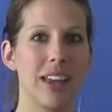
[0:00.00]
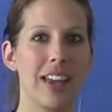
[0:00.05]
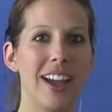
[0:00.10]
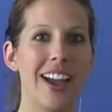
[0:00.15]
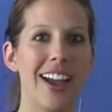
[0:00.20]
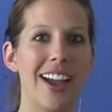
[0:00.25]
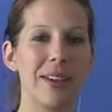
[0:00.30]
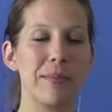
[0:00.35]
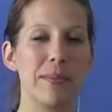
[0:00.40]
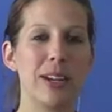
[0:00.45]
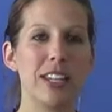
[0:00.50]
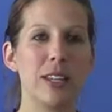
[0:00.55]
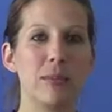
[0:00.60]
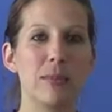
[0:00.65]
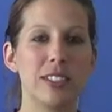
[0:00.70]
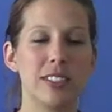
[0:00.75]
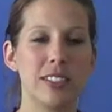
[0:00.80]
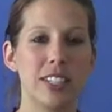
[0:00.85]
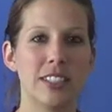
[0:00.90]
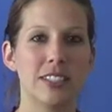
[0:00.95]
Hi, my name
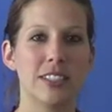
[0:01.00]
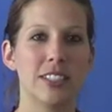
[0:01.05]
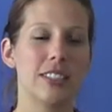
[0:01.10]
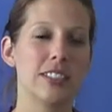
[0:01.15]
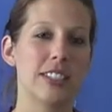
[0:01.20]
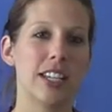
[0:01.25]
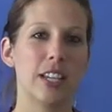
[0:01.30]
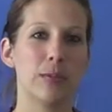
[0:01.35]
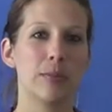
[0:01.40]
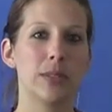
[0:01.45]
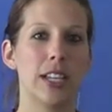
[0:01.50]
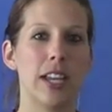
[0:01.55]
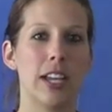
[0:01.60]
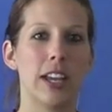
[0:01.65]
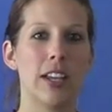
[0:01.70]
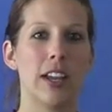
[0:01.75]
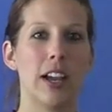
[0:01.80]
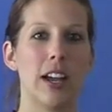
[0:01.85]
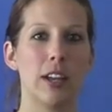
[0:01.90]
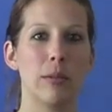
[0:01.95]
is Stacey Steeps,
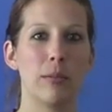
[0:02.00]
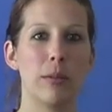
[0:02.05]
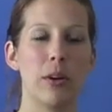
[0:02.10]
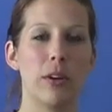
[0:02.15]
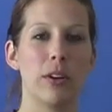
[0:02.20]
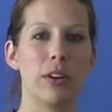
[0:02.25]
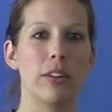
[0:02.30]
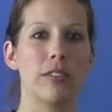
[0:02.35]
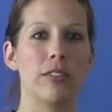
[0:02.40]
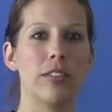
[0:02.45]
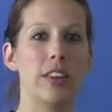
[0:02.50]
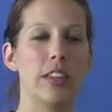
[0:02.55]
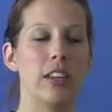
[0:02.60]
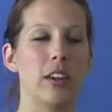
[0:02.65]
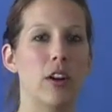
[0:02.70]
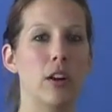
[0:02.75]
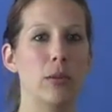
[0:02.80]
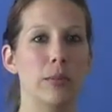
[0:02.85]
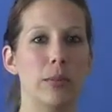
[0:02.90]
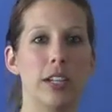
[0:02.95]
and I am part of
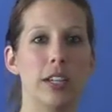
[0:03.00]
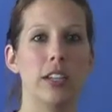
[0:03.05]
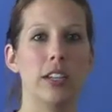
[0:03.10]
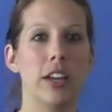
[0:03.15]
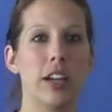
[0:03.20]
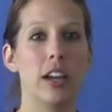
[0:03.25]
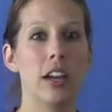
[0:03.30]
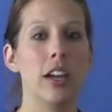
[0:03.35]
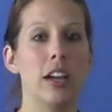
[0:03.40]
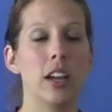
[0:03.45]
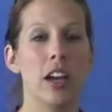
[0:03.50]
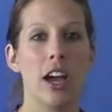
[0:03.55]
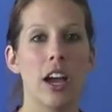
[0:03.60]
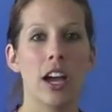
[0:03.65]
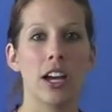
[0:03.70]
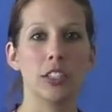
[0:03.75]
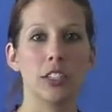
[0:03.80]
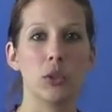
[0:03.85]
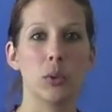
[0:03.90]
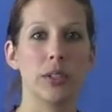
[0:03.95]
the Armenia
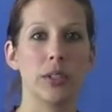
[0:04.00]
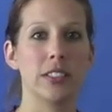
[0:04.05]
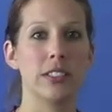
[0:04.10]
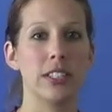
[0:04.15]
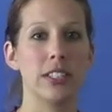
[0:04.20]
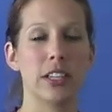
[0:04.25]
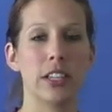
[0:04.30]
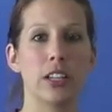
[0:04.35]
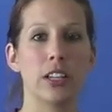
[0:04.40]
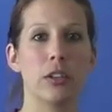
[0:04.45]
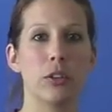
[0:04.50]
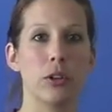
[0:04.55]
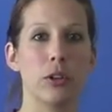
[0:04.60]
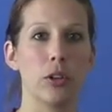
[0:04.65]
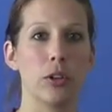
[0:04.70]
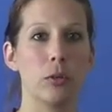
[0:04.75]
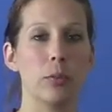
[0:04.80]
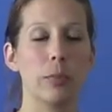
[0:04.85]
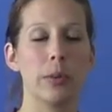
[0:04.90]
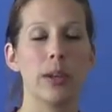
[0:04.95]
22nd
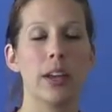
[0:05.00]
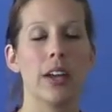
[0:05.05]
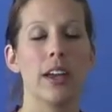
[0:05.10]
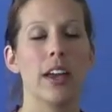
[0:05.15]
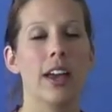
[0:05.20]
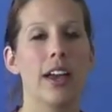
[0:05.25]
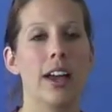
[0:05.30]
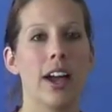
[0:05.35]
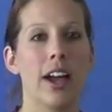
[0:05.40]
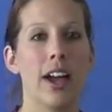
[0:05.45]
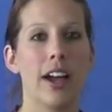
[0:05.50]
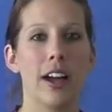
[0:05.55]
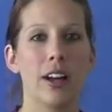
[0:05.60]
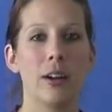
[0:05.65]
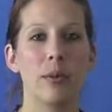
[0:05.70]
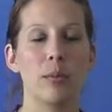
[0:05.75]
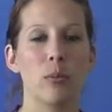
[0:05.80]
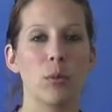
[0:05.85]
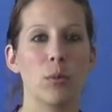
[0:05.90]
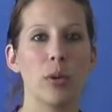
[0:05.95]
group.
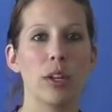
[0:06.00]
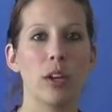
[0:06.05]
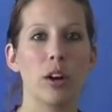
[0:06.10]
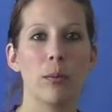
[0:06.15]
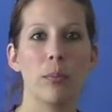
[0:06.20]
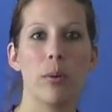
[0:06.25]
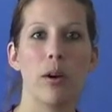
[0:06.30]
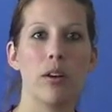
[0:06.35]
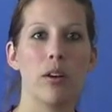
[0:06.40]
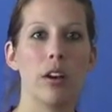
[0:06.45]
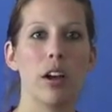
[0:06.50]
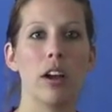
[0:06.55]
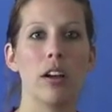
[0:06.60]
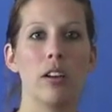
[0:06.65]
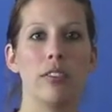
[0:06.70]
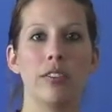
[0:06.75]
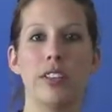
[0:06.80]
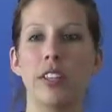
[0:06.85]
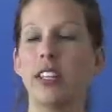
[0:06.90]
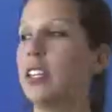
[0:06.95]
We are part
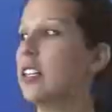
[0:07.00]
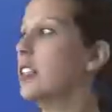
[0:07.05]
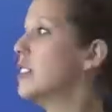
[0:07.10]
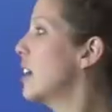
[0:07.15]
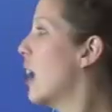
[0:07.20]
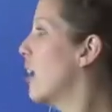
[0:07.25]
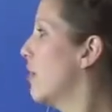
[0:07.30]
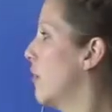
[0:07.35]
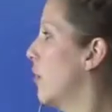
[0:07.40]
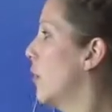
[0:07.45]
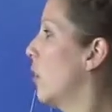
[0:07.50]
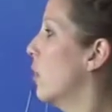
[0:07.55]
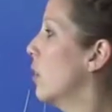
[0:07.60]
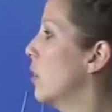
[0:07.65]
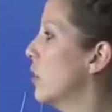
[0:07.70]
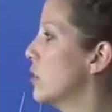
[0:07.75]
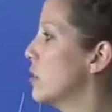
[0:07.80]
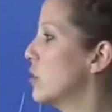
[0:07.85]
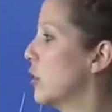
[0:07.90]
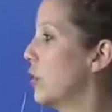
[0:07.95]
of the
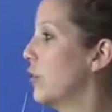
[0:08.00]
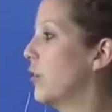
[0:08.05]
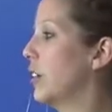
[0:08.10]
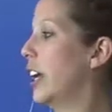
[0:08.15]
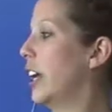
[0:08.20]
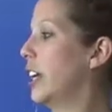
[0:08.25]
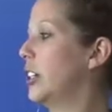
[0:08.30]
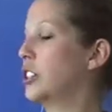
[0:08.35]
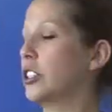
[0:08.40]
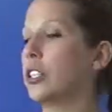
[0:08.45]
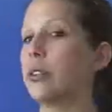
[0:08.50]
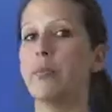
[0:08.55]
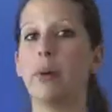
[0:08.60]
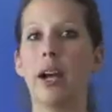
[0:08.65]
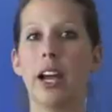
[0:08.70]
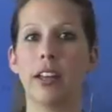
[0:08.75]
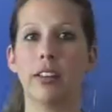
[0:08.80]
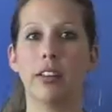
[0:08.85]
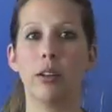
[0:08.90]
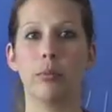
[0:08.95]
TEFL Certification
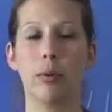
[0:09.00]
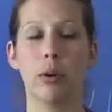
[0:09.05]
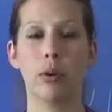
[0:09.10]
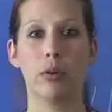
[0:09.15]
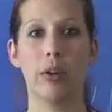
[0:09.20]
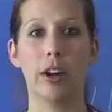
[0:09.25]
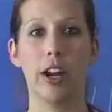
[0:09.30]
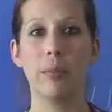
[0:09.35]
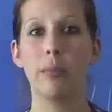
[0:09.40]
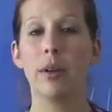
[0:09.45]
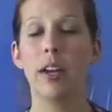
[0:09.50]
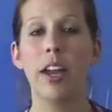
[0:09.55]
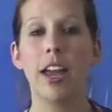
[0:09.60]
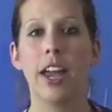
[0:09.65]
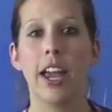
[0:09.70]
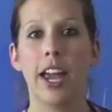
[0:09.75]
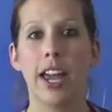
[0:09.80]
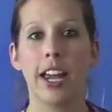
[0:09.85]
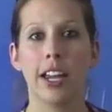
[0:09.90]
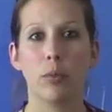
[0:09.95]
Pilot Program,
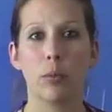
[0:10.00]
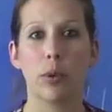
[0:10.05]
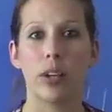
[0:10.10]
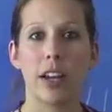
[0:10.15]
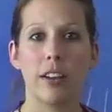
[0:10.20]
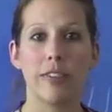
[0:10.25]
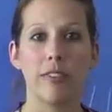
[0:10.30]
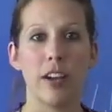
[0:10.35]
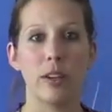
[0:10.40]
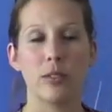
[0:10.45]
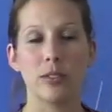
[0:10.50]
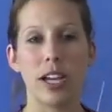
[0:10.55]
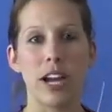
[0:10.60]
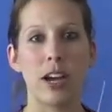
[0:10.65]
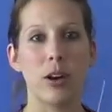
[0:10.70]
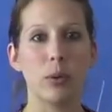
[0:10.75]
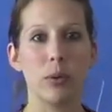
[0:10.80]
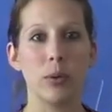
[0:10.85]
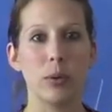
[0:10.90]
and when I found out